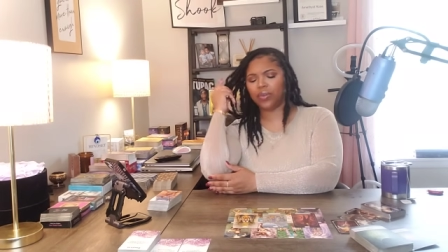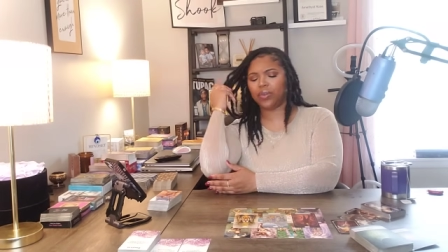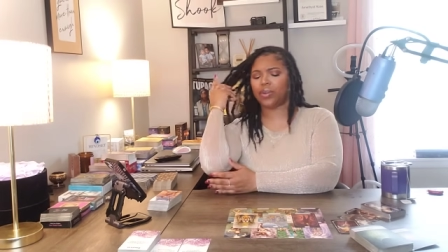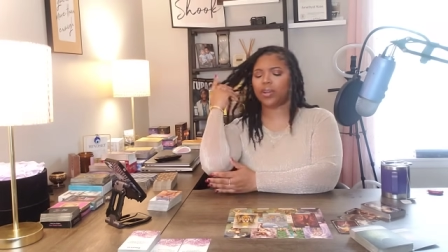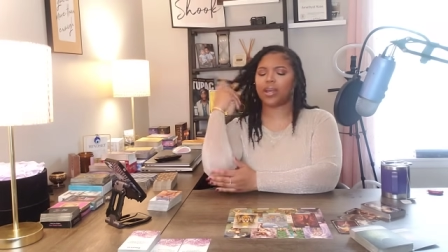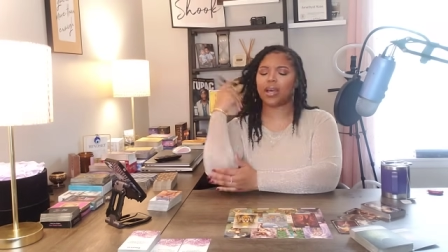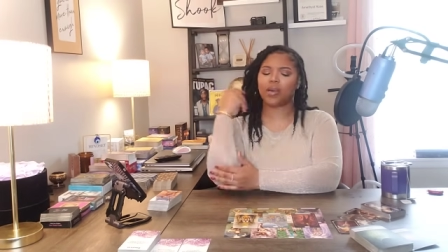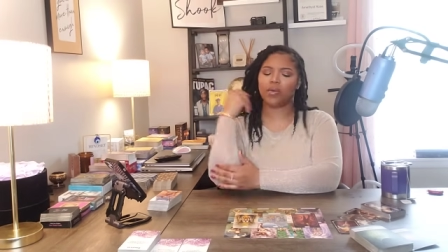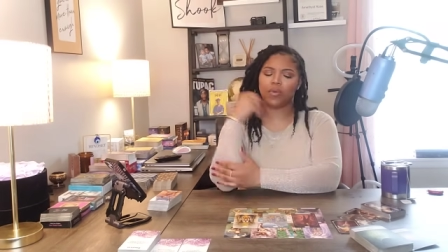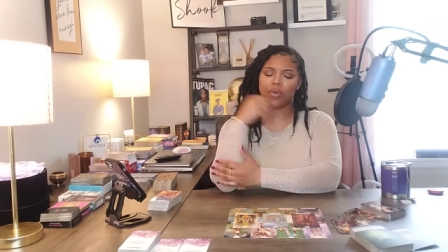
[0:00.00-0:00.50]

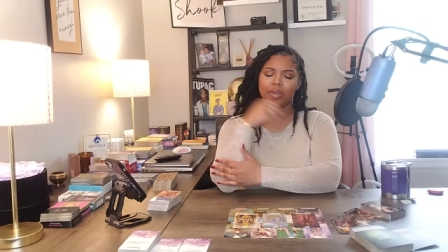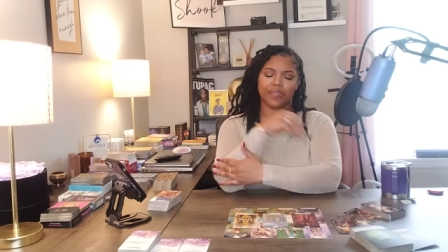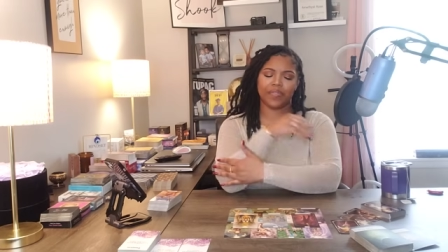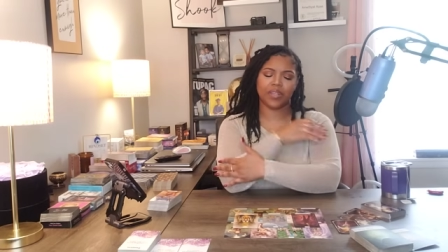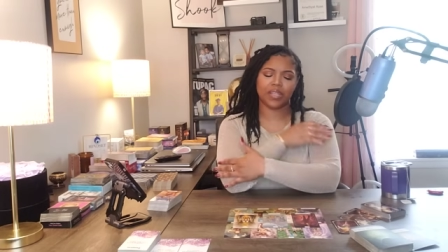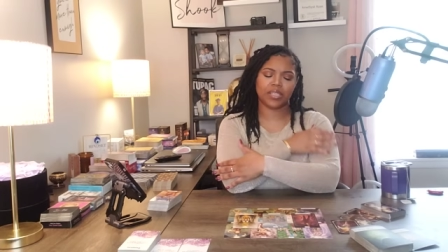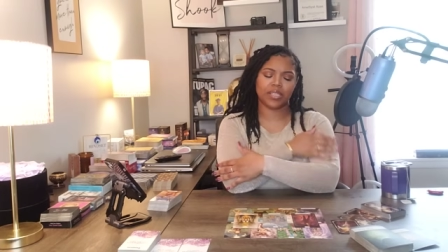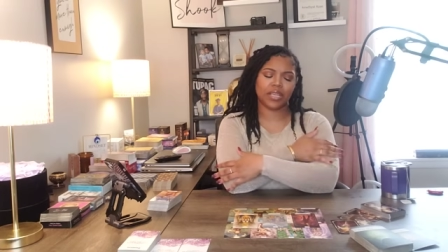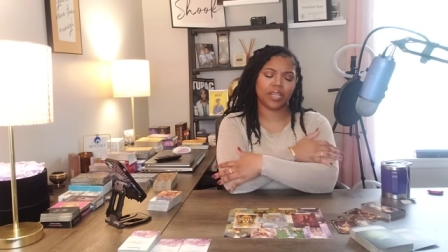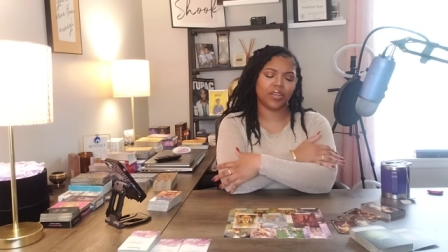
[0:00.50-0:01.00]
You're not with
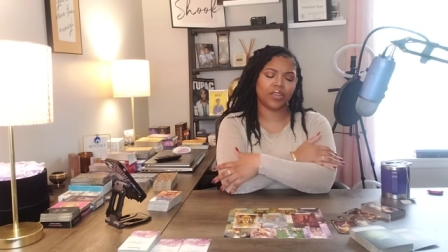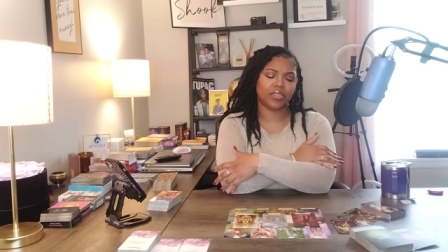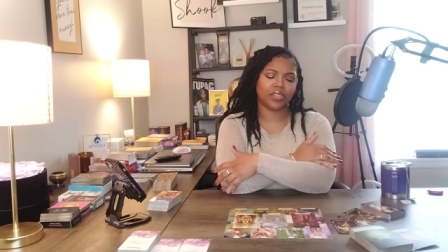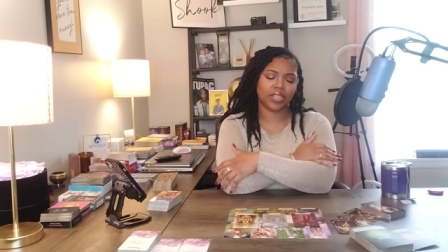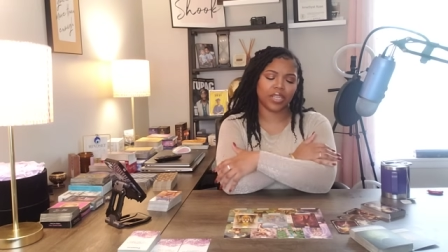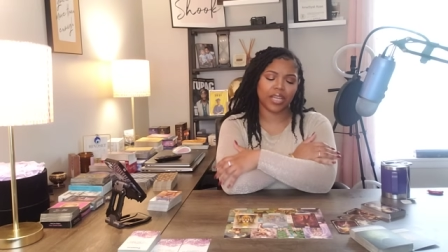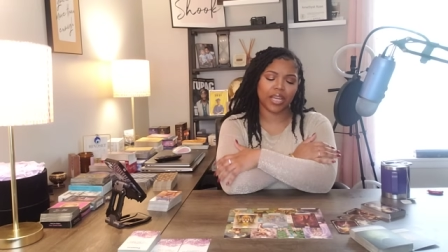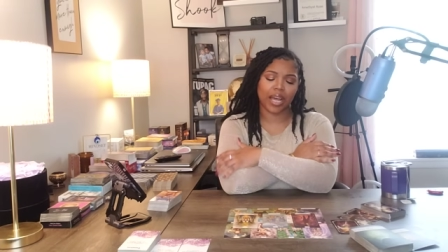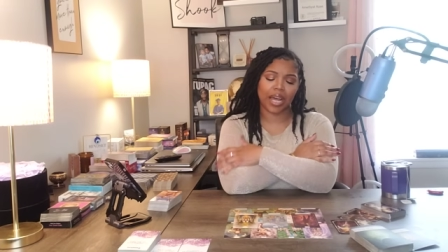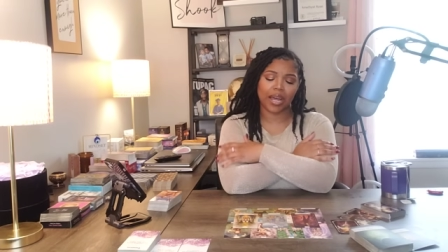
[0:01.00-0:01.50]
this
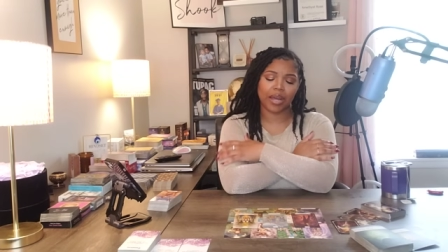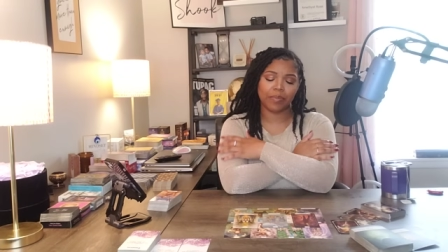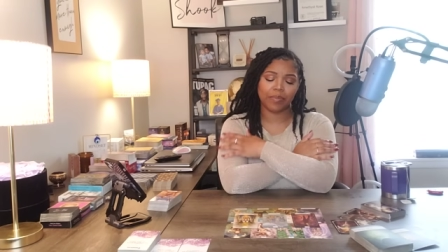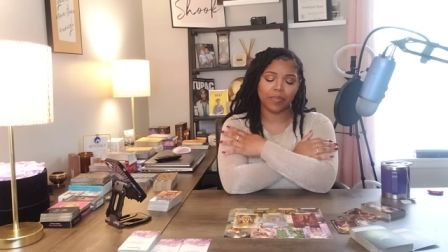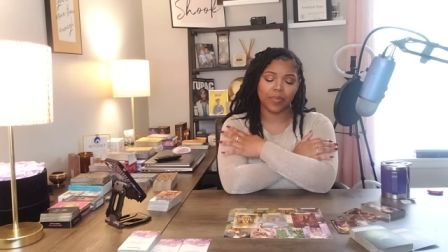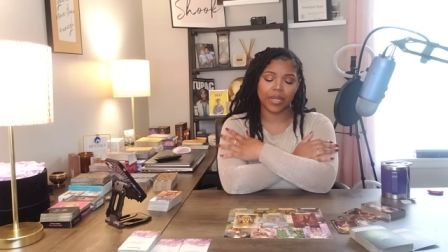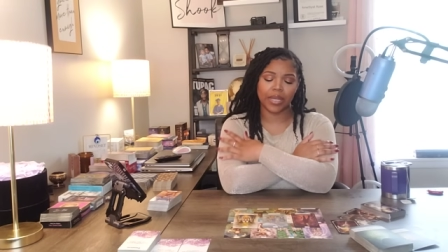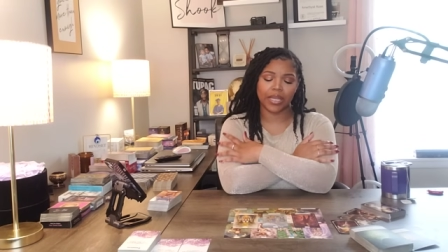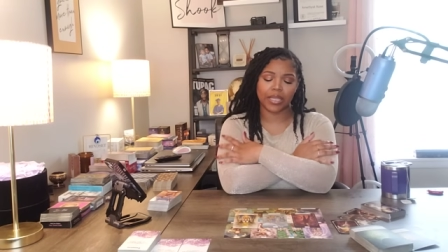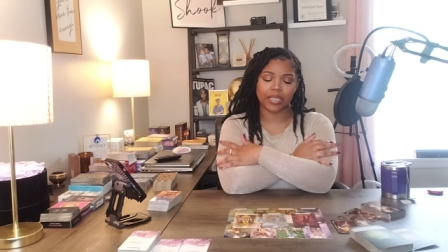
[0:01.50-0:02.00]
energy.
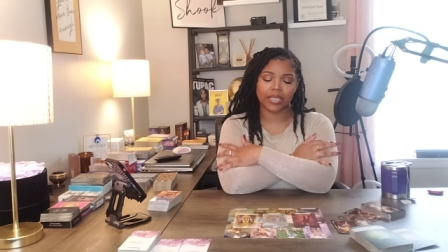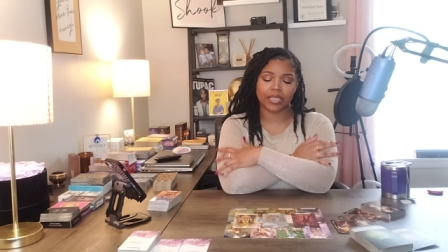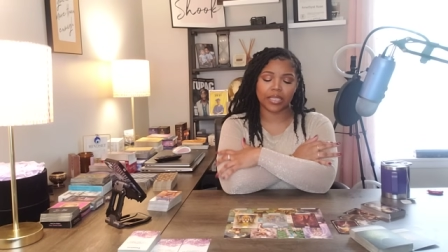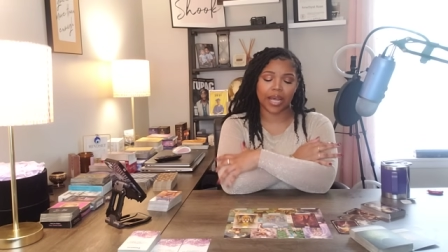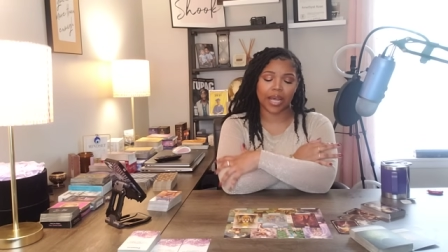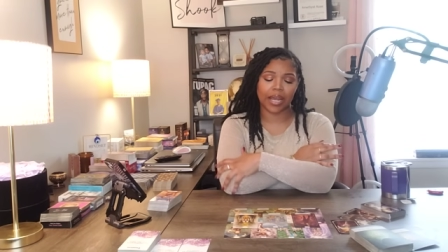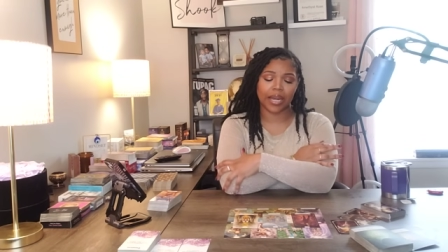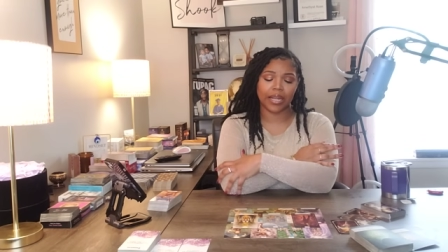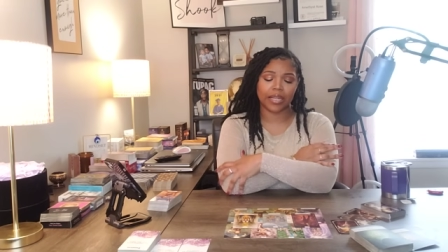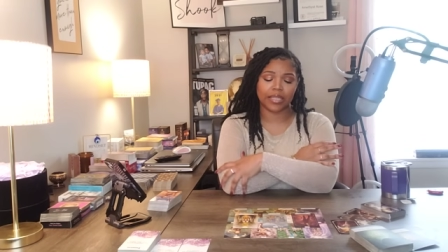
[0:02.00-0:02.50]
I'm
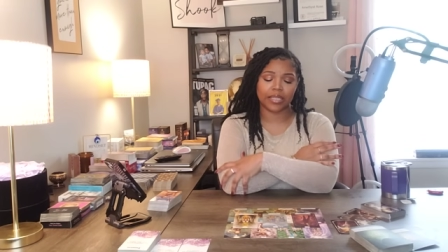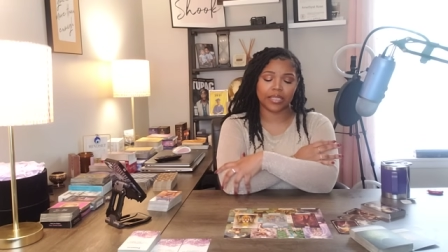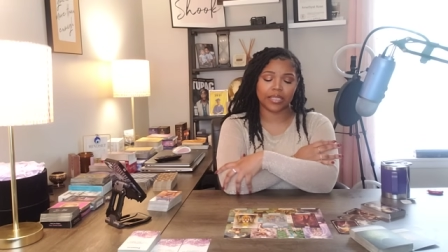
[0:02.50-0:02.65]
excited